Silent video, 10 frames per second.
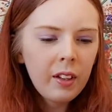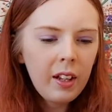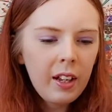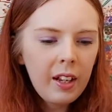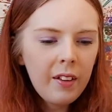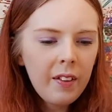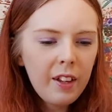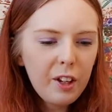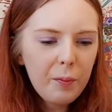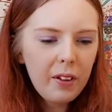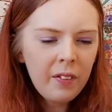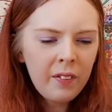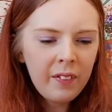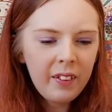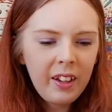And think about,
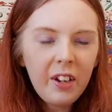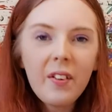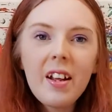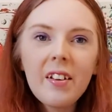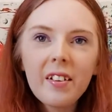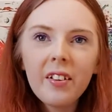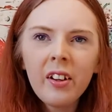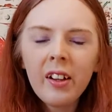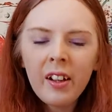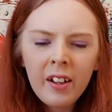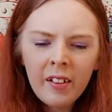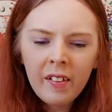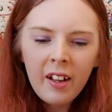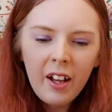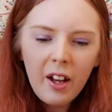you know, Easter colours,
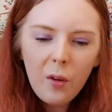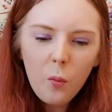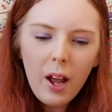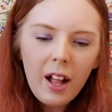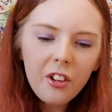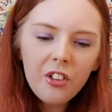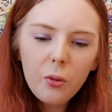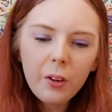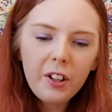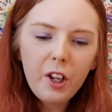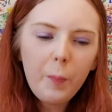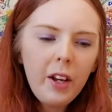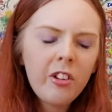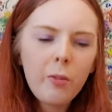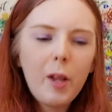what else you want in your
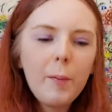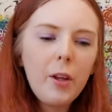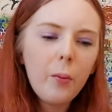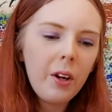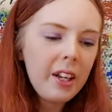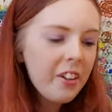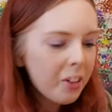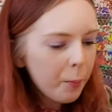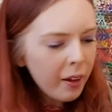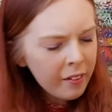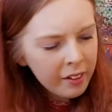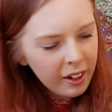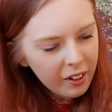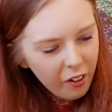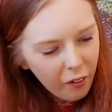picture. Maybe you want an Easter
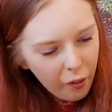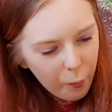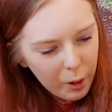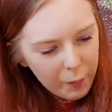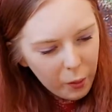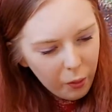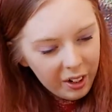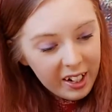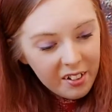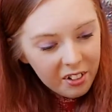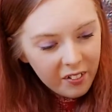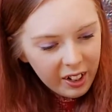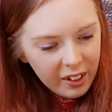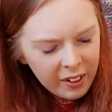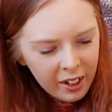basket, or maybe you want an Easter egg
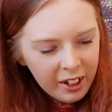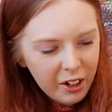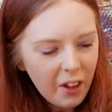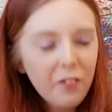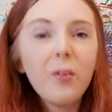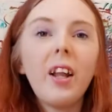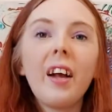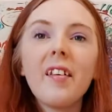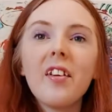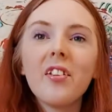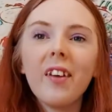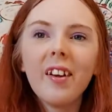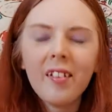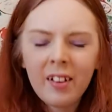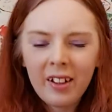in there. You know, everyone likes Easter
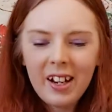eggs at